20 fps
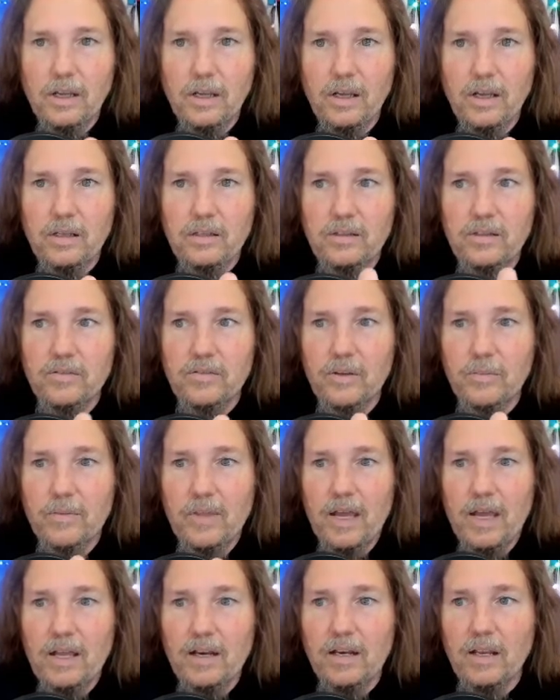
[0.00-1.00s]
and give them
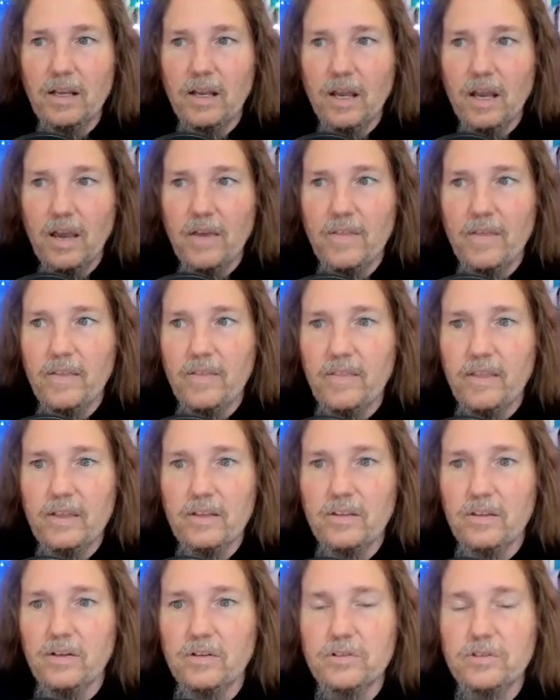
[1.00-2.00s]
that and then
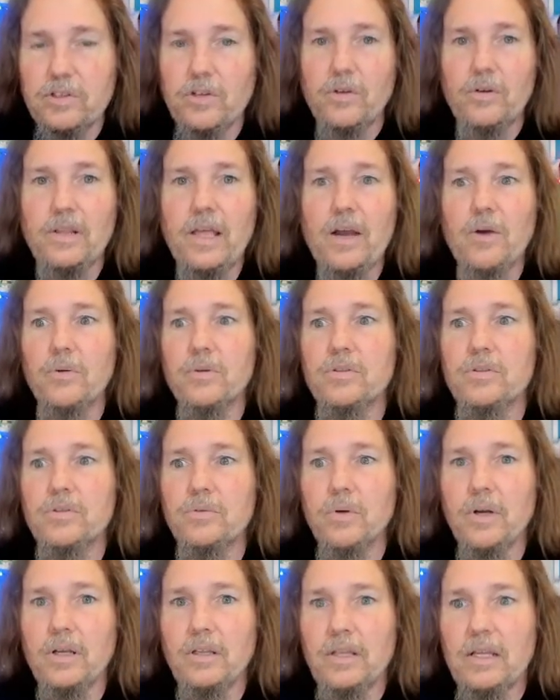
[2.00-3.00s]
that there's their allowance
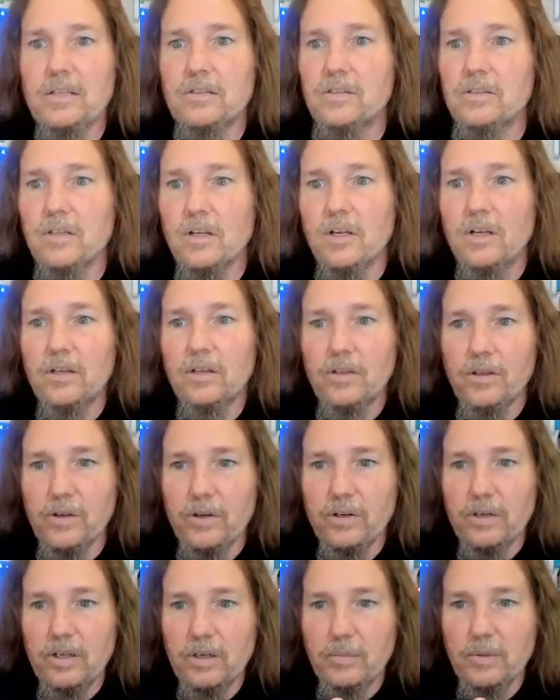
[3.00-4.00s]
right that's they're going to